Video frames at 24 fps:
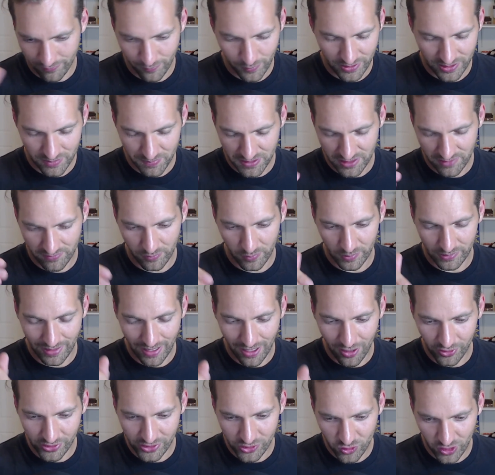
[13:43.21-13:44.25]
specifically with
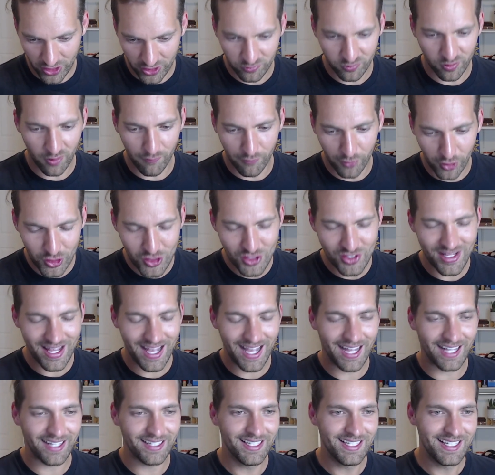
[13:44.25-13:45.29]
DALL-E, and trying to reverse
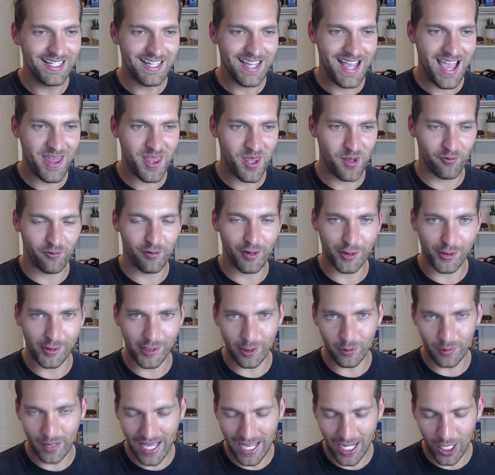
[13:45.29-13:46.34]
that and then figure
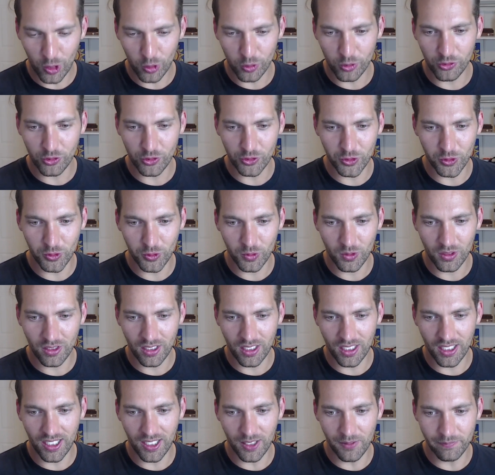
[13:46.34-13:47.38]
out how
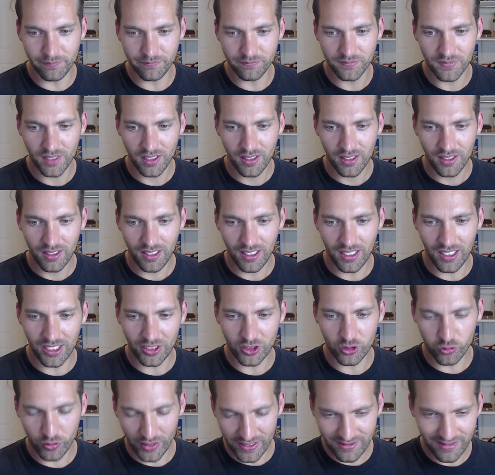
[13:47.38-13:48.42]
to
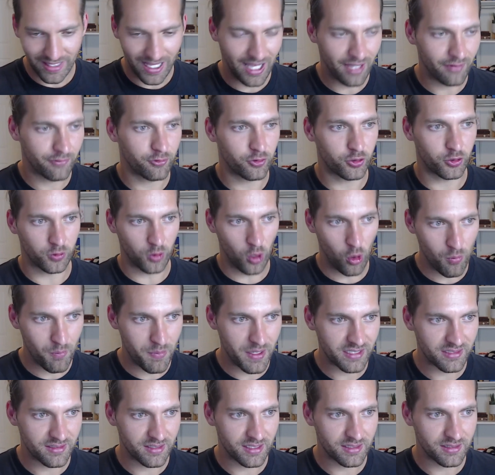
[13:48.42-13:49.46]
create that for their own
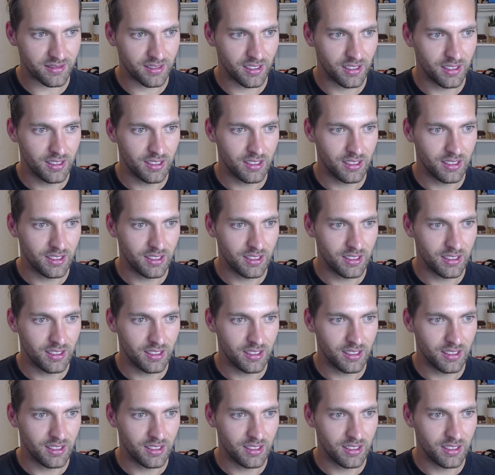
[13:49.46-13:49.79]
business.